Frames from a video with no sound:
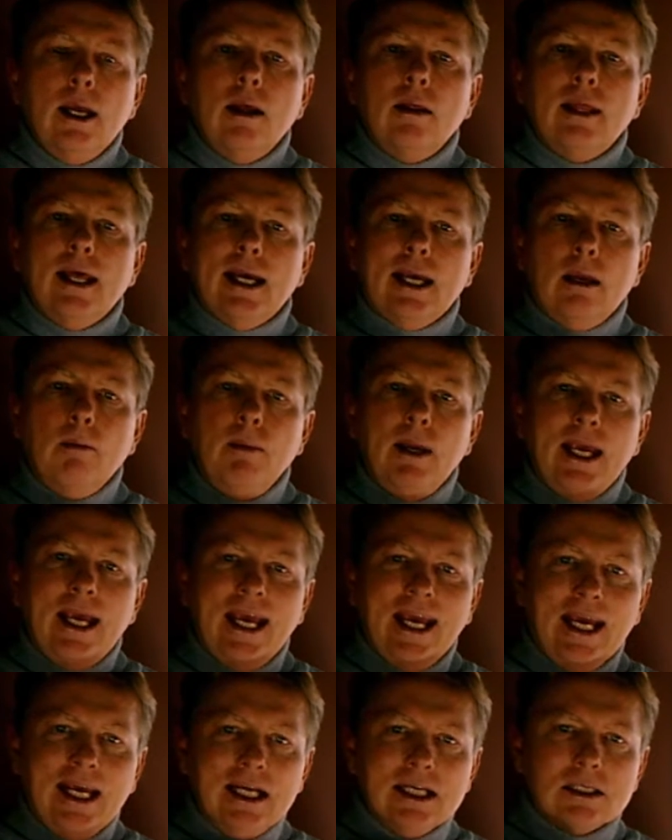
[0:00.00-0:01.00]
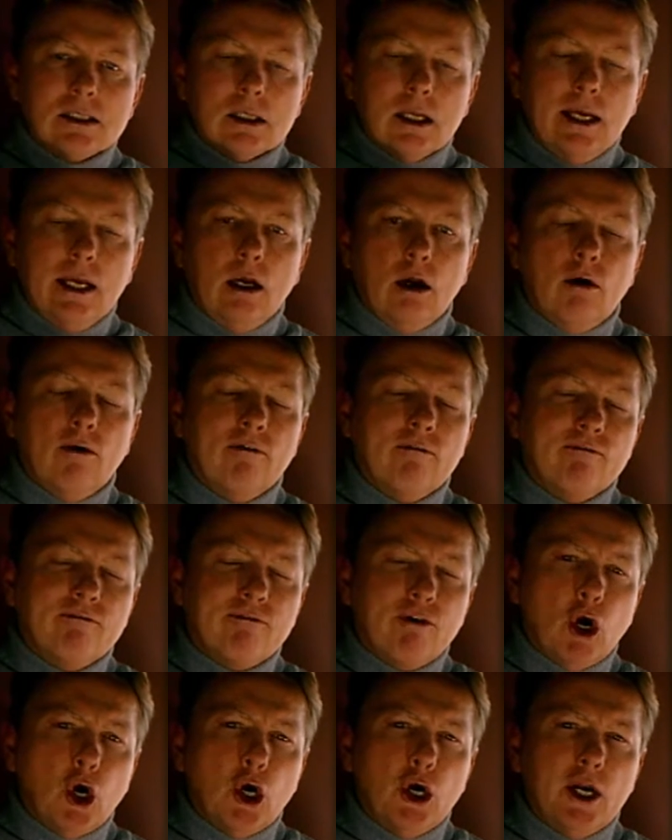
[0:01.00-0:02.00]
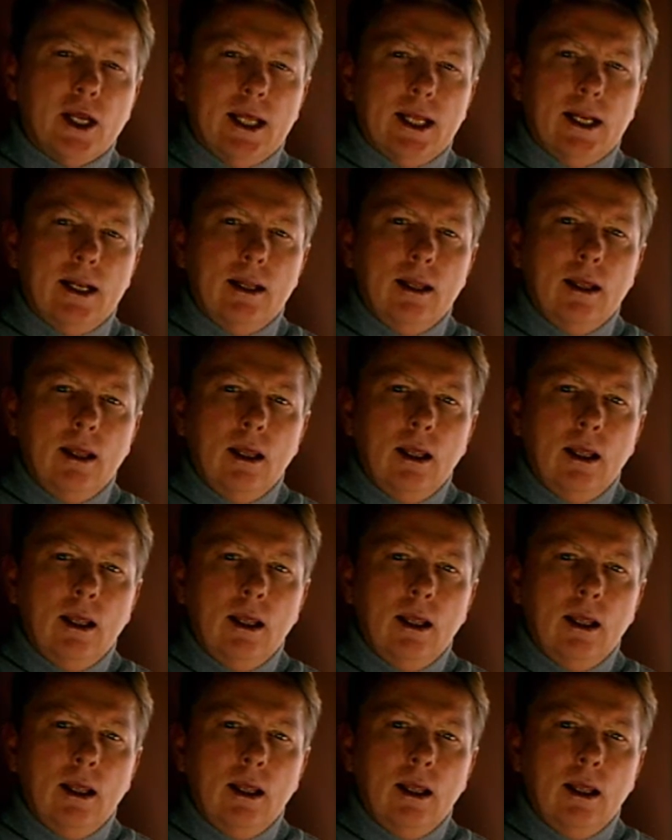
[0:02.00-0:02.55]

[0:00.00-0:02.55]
that can be easily converted